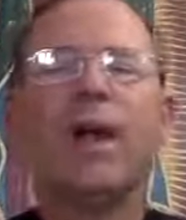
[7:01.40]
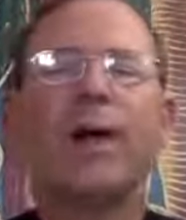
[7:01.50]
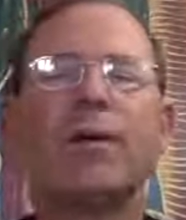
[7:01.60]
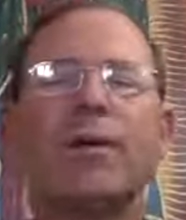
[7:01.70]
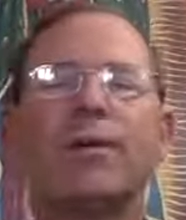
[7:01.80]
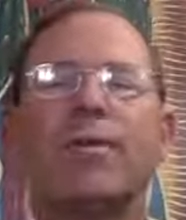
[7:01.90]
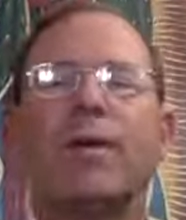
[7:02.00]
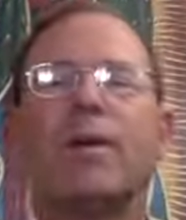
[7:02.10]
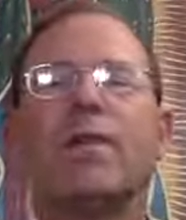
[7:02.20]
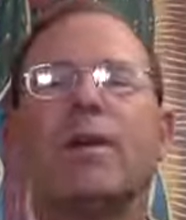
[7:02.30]
chairs.
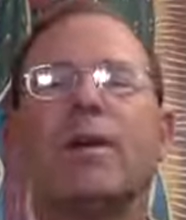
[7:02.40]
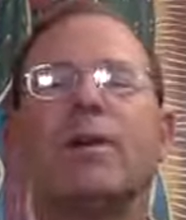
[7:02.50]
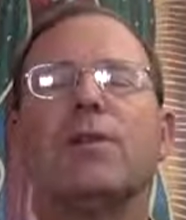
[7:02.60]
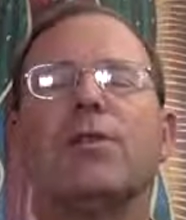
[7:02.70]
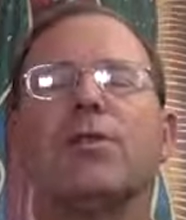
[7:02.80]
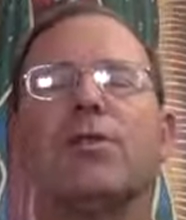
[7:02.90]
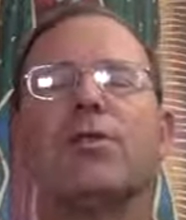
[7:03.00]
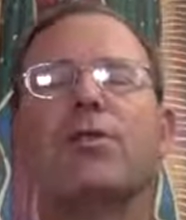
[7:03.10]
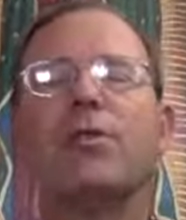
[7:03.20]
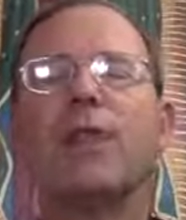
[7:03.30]
We have
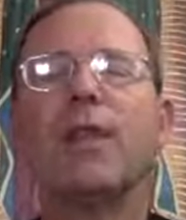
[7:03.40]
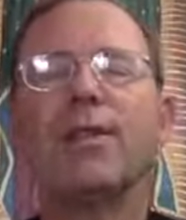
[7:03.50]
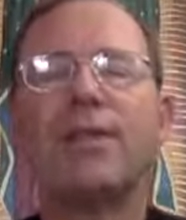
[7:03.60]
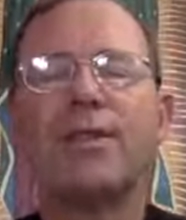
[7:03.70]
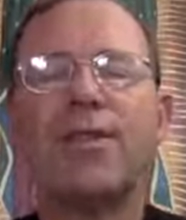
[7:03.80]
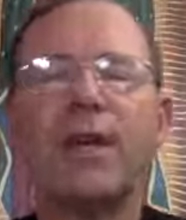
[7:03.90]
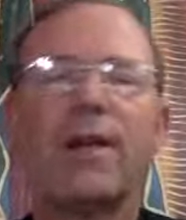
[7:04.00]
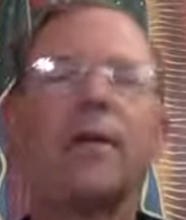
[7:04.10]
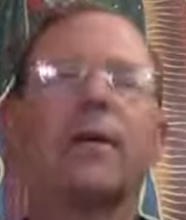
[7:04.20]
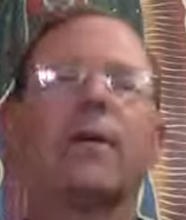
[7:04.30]
social
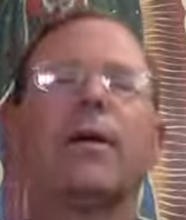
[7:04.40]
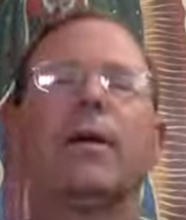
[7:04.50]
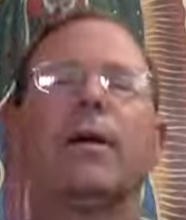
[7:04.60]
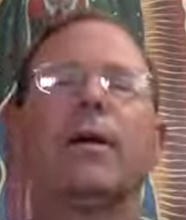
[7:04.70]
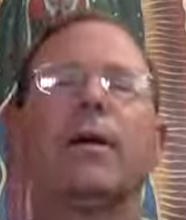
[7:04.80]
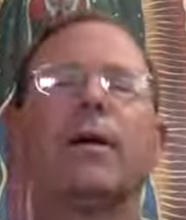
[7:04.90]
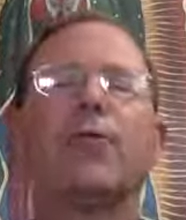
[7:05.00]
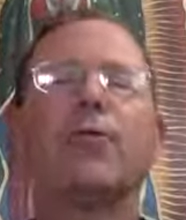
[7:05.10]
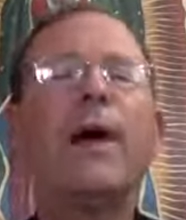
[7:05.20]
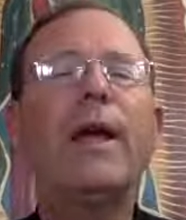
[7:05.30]
distancing.
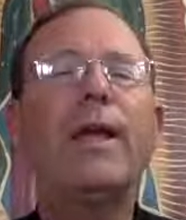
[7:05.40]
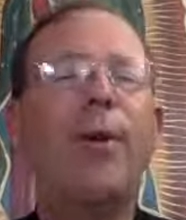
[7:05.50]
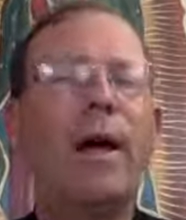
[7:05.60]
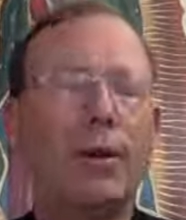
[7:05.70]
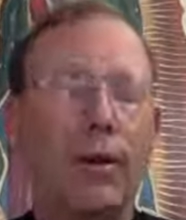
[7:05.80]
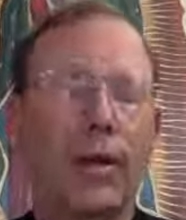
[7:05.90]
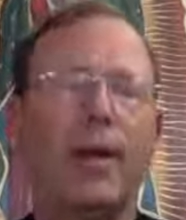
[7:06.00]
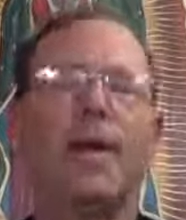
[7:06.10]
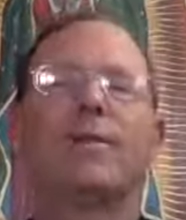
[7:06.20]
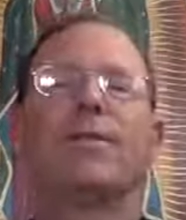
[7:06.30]
It's really well
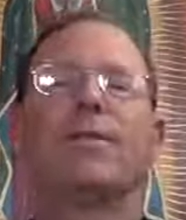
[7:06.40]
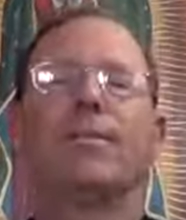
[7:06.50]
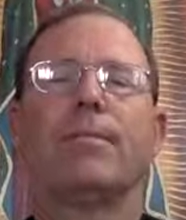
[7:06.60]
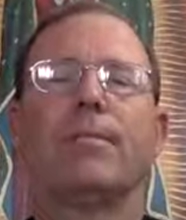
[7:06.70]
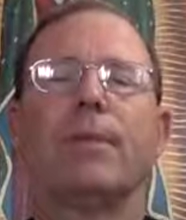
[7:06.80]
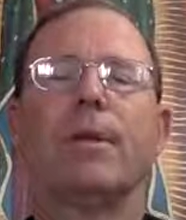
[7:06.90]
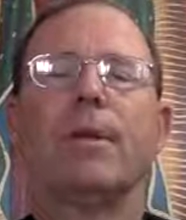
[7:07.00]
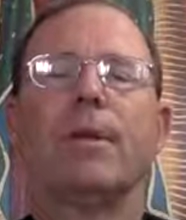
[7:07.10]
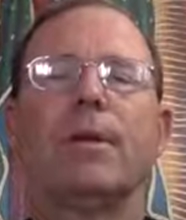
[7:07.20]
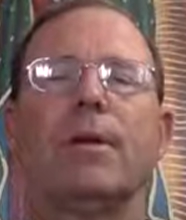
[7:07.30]
organized.
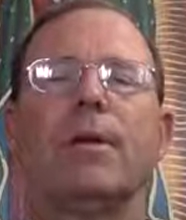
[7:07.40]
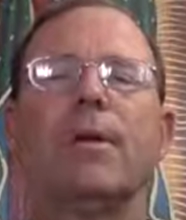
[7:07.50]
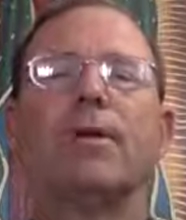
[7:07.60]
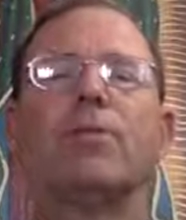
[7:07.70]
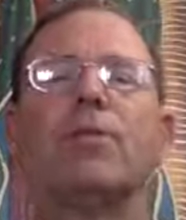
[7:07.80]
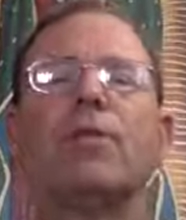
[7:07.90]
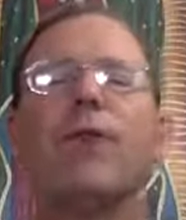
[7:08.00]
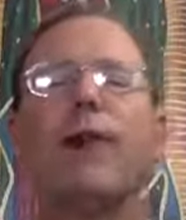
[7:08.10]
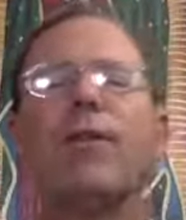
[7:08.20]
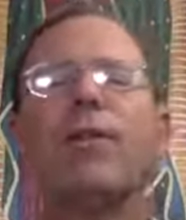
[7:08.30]
So I
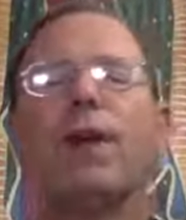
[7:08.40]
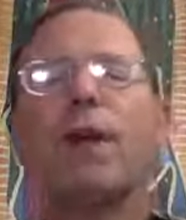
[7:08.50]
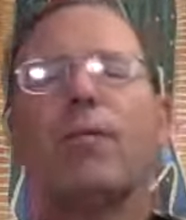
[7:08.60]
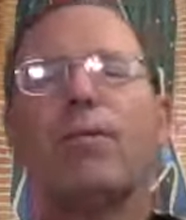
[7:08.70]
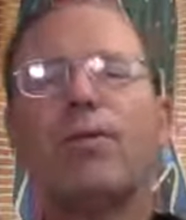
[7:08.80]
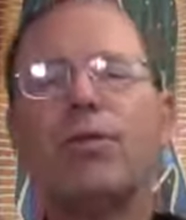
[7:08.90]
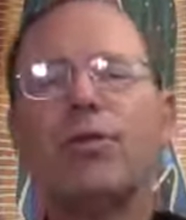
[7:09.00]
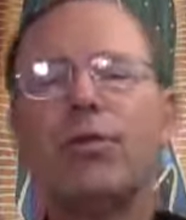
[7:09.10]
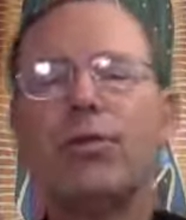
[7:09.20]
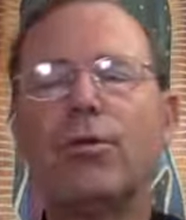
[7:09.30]
invite you to come
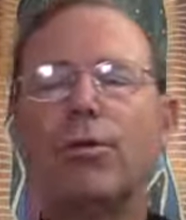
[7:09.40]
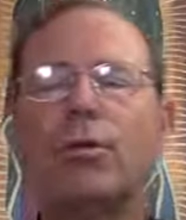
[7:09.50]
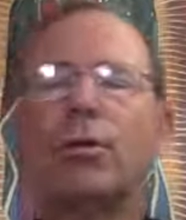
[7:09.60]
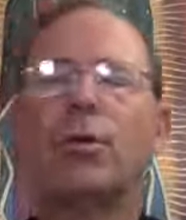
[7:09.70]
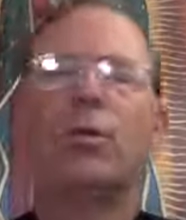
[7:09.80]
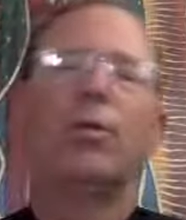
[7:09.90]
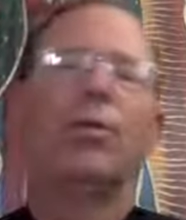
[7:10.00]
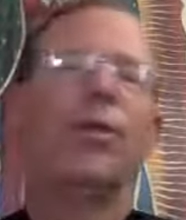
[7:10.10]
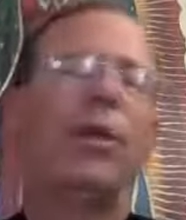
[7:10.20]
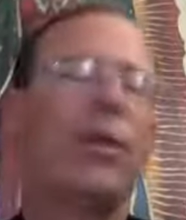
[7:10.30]
to
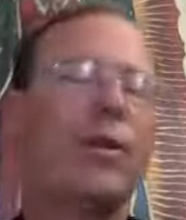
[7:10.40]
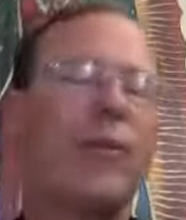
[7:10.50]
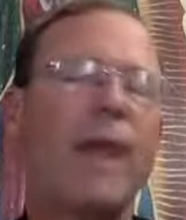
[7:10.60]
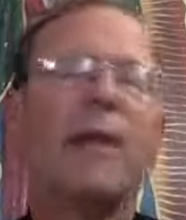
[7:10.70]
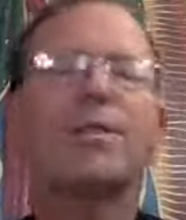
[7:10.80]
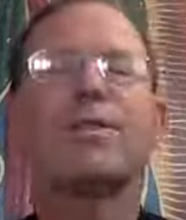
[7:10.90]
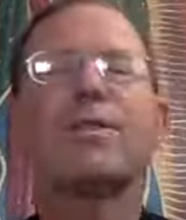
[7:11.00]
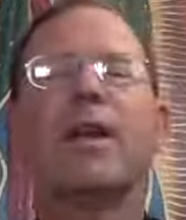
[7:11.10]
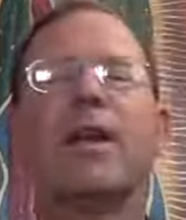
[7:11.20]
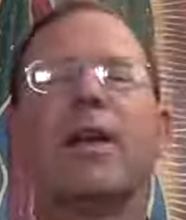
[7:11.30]
one of those
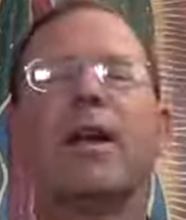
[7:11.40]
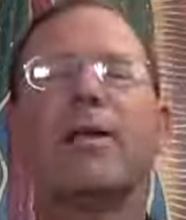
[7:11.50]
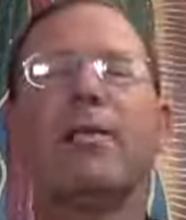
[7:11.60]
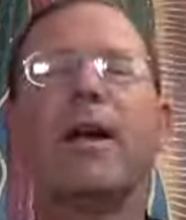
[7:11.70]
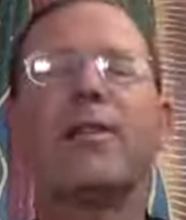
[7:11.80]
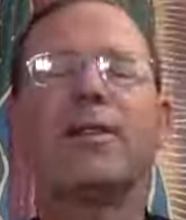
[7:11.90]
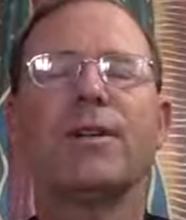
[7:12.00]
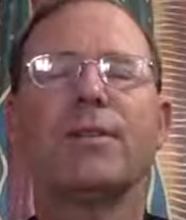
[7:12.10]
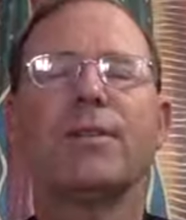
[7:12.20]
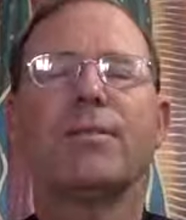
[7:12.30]
masses on a daily
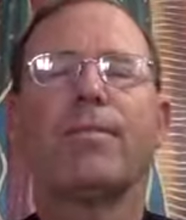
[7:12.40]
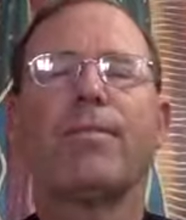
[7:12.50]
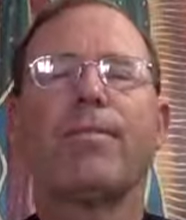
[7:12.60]
basis.